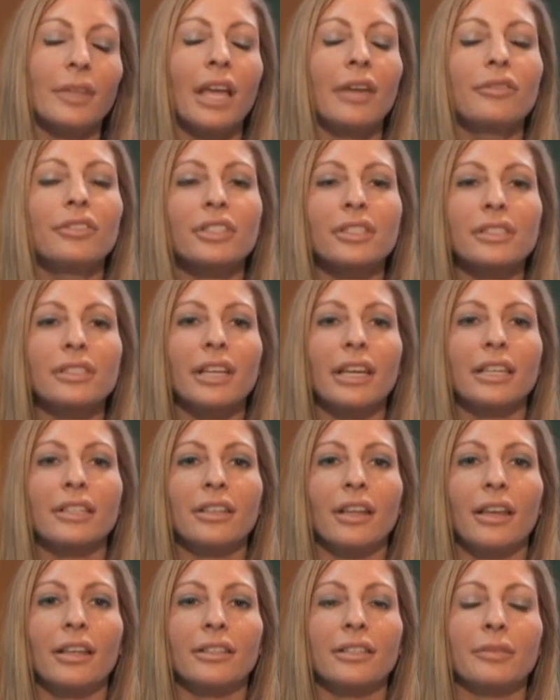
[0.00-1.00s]
just
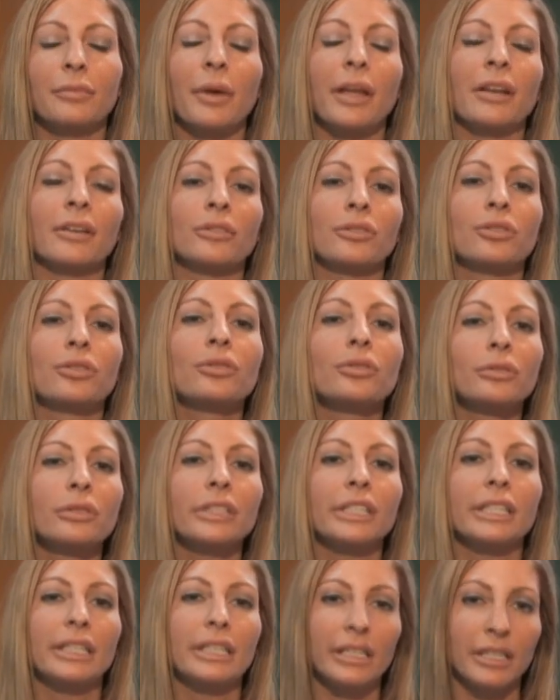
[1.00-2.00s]
it, has been
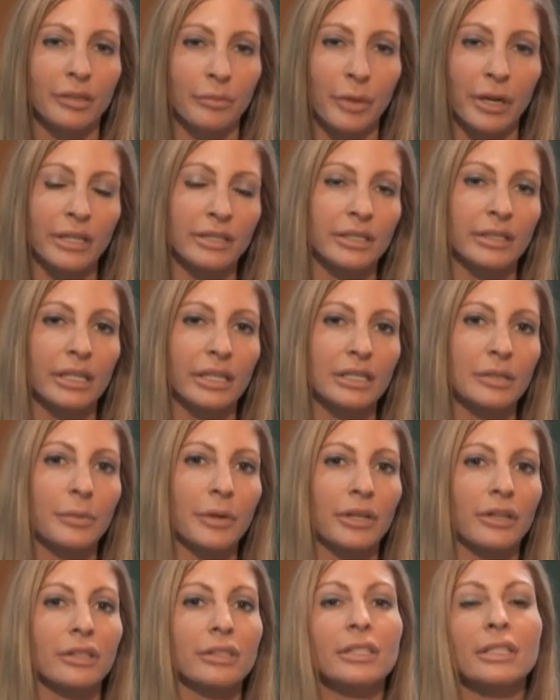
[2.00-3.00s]
truly an amazing
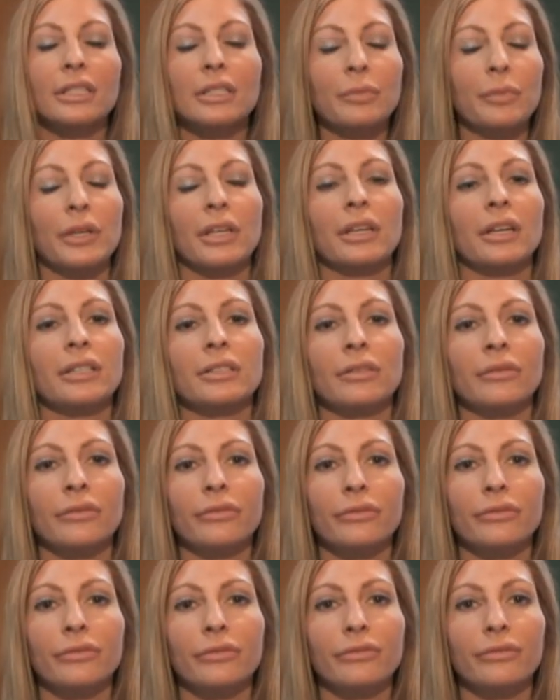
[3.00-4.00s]
experience and it's because of
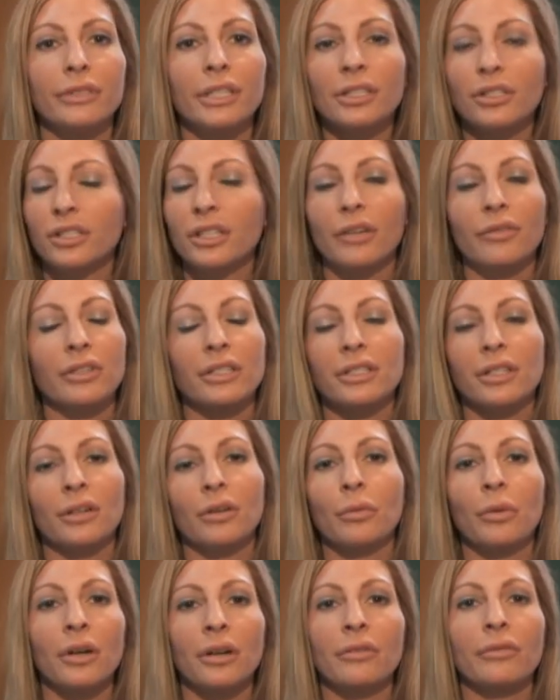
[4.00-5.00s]
each and every
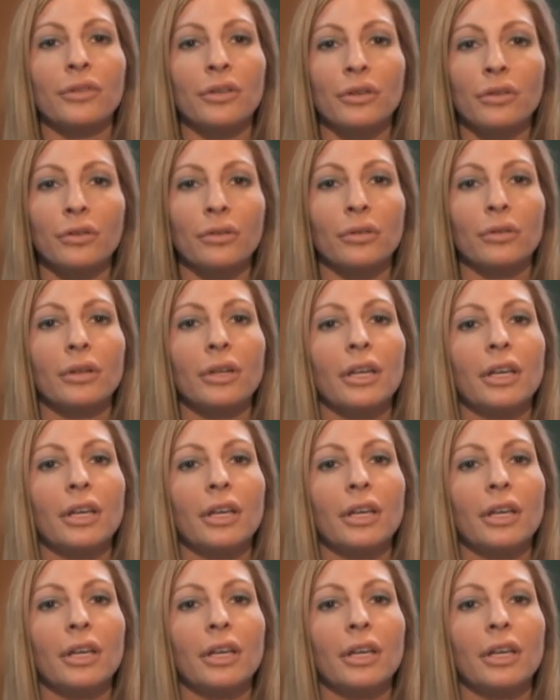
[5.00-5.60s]
single one of you